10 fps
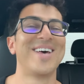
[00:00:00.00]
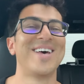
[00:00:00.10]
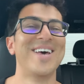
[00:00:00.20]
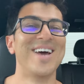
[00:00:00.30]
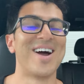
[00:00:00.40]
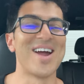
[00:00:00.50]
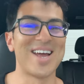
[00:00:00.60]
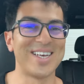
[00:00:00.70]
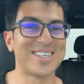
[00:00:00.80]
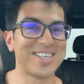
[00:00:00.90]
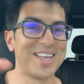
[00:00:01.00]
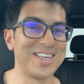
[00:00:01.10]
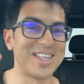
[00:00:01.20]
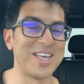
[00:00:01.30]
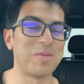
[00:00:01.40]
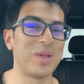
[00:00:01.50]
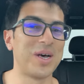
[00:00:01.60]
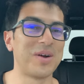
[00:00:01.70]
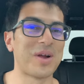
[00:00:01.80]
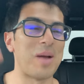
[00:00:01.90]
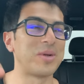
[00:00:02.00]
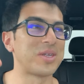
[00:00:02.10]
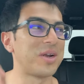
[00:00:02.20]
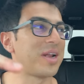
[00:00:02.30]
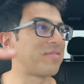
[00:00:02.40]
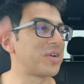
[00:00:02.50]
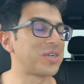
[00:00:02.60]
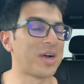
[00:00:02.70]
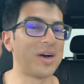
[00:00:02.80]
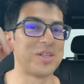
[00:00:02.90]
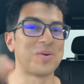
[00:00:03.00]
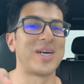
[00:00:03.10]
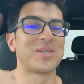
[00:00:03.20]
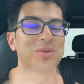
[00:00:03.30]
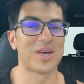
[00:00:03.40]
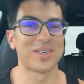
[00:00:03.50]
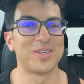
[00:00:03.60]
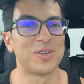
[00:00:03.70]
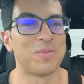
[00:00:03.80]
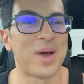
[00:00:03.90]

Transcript: All right, guys, click the link below, grab your 30 day free trial. Otherwise, we'll talk to you soon.